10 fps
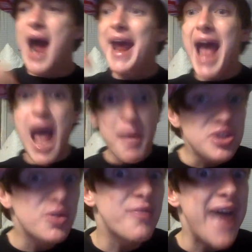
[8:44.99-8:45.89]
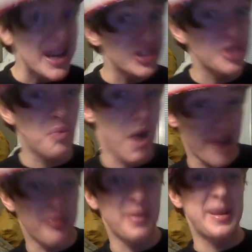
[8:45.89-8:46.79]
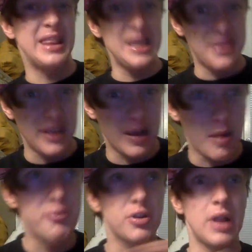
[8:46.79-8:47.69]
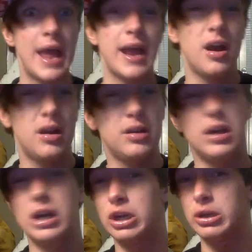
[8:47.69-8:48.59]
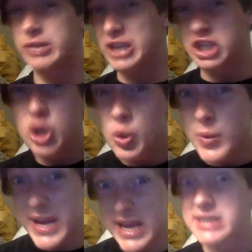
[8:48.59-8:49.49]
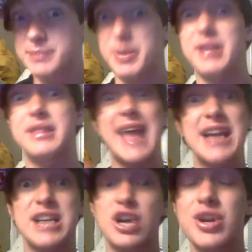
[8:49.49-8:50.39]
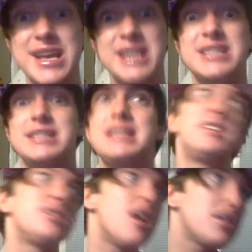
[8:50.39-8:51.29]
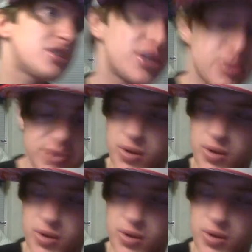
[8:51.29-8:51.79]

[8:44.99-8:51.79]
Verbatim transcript: I happen to have actually run out of lithium for like 2 weeks, but I couldn't get in to see the doctor because she was